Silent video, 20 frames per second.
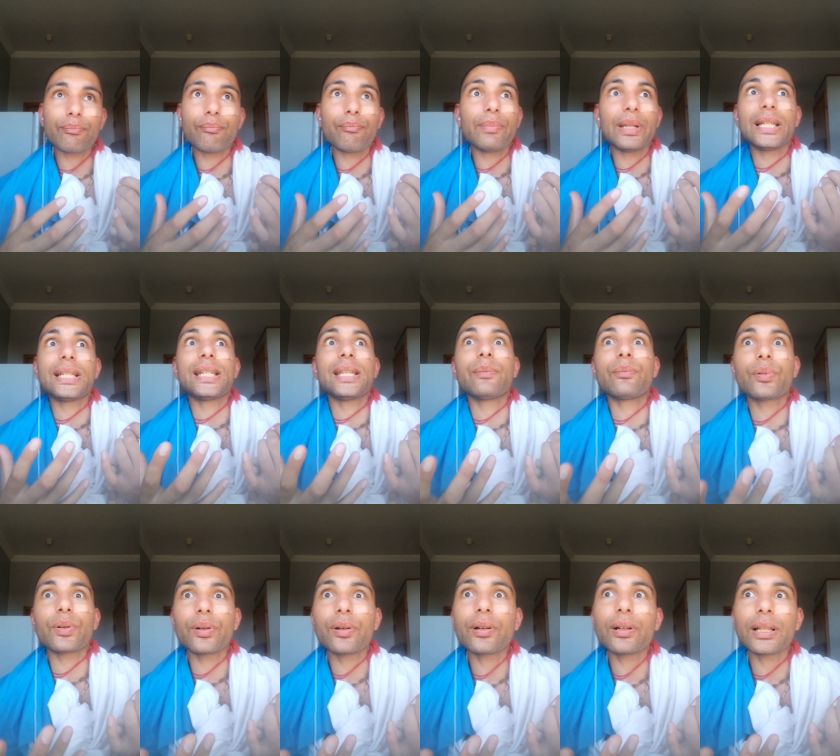be
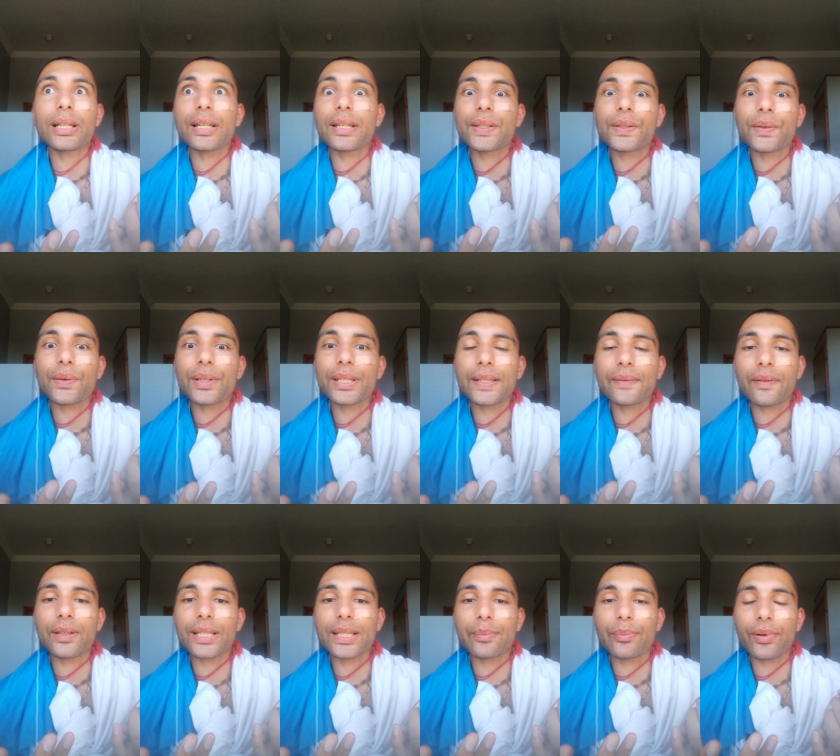temporarily a source of
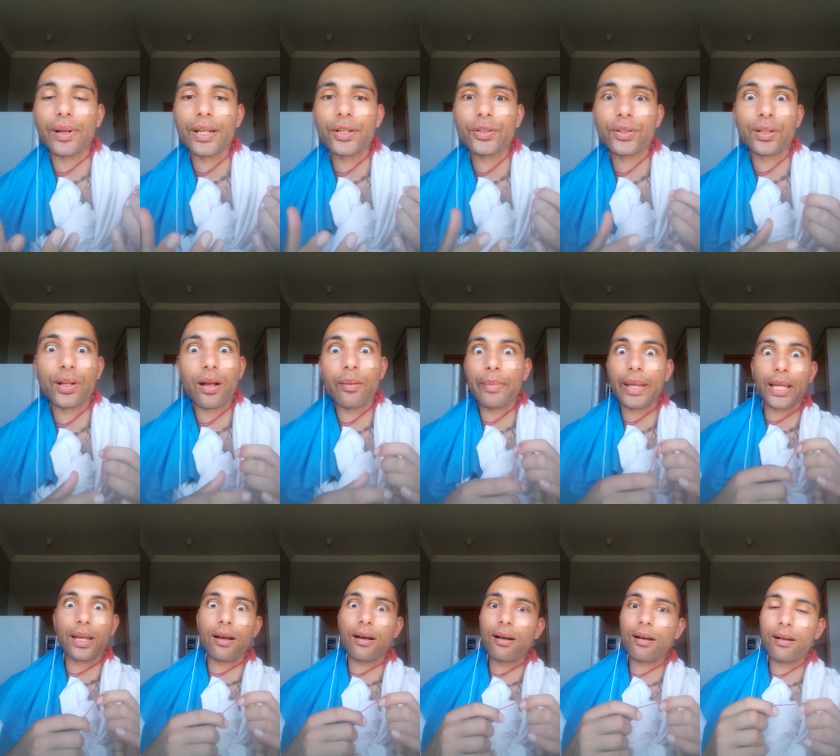inspiration. Oh my
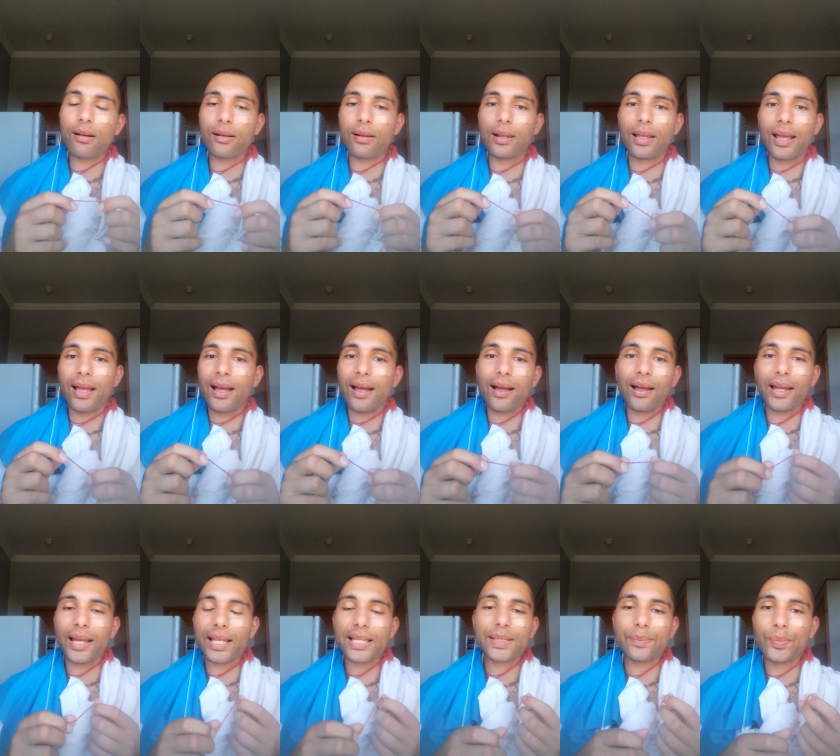god, I
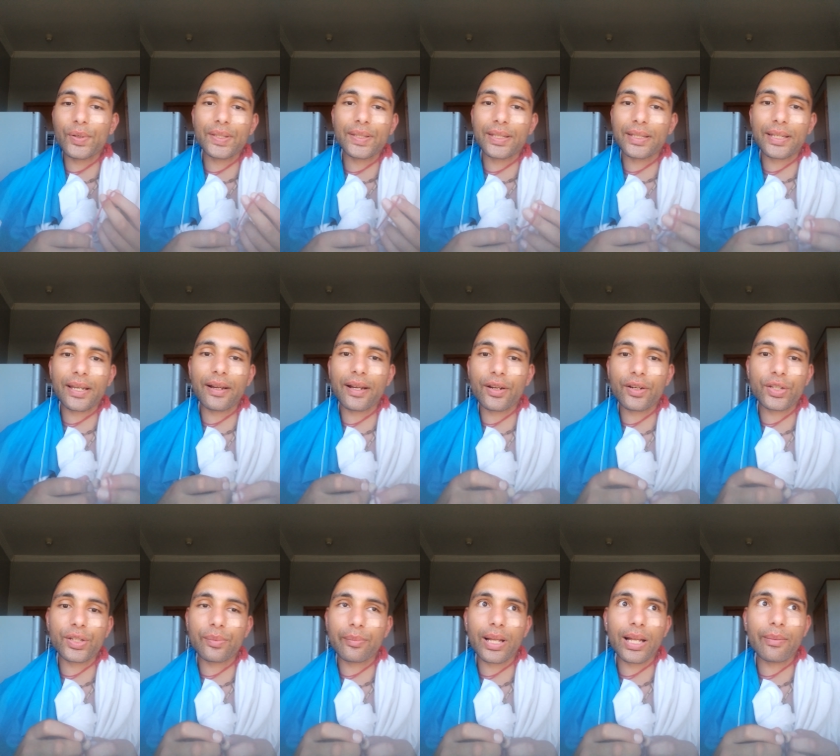expressed the Hare
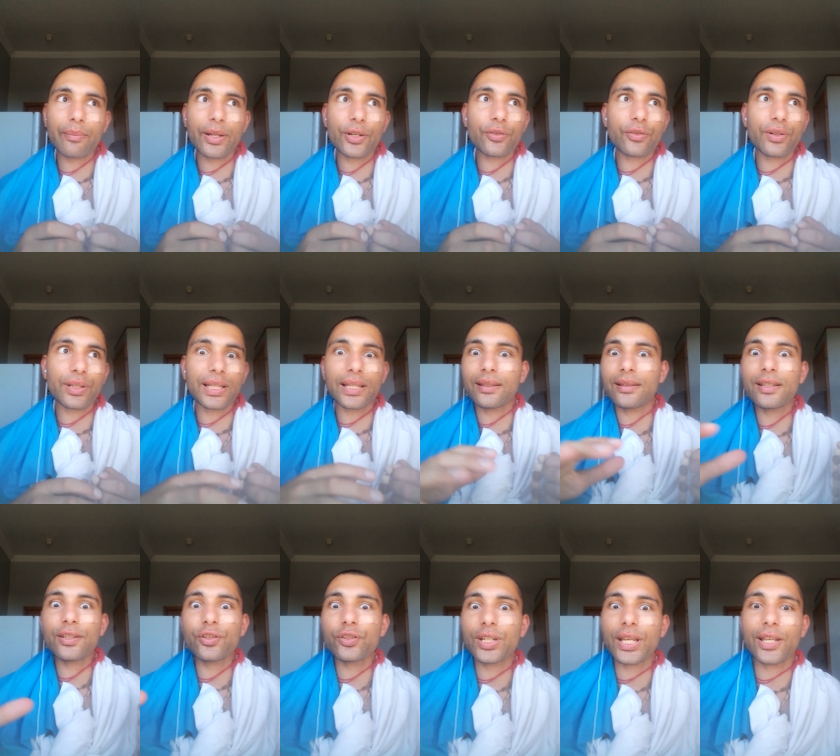Krishna Maha Mantra and then
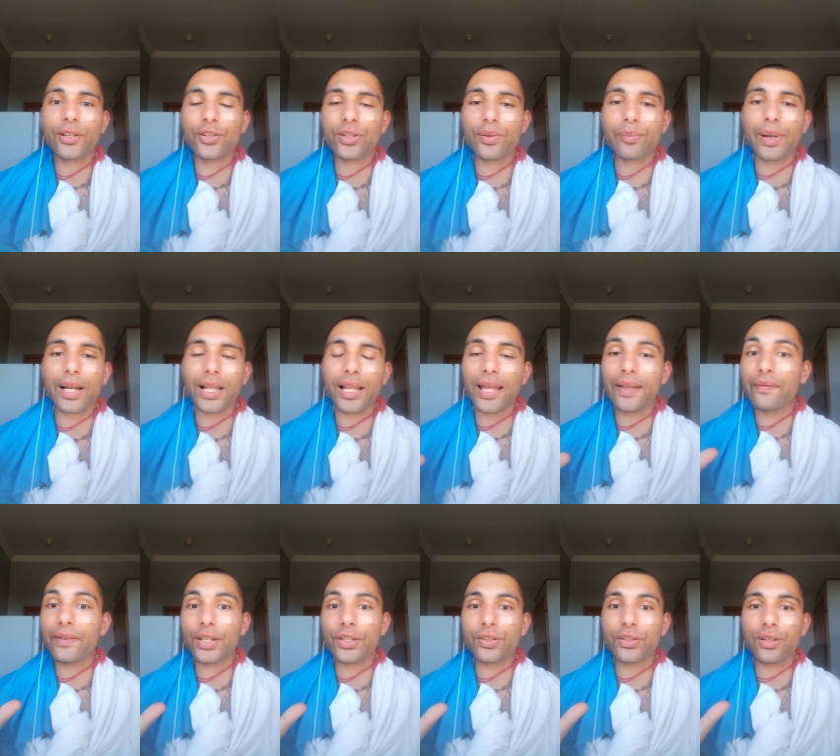this changed in my life
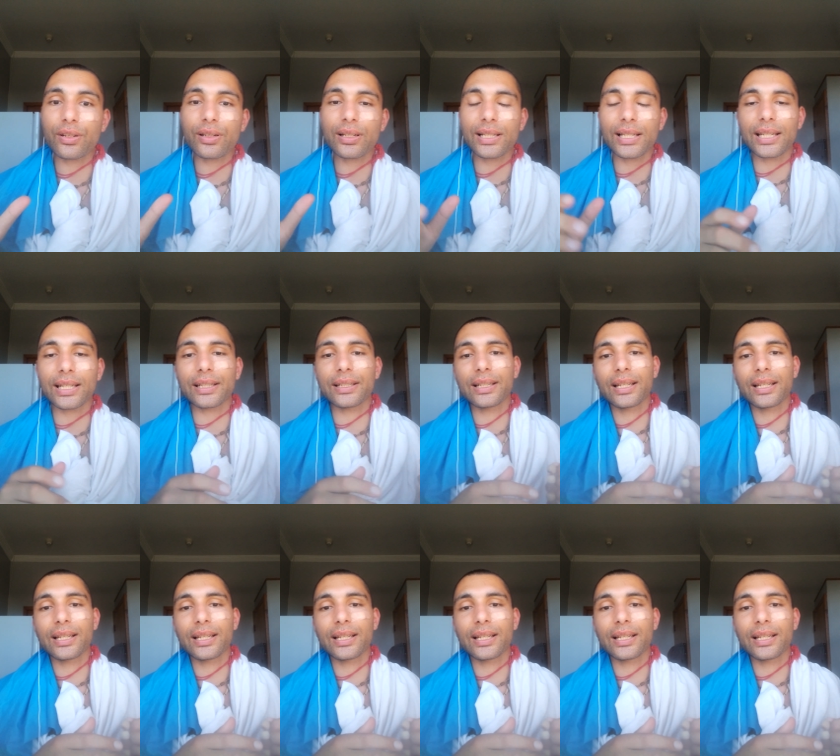externally.